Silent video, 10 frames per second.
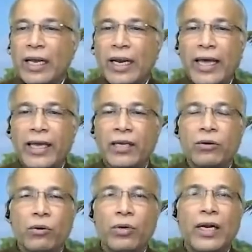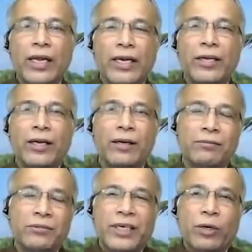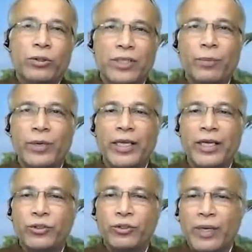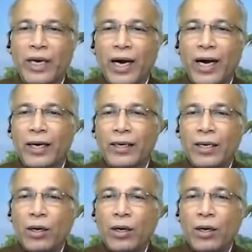lying in rural Indian, say Uttar Pradesh or Bihar,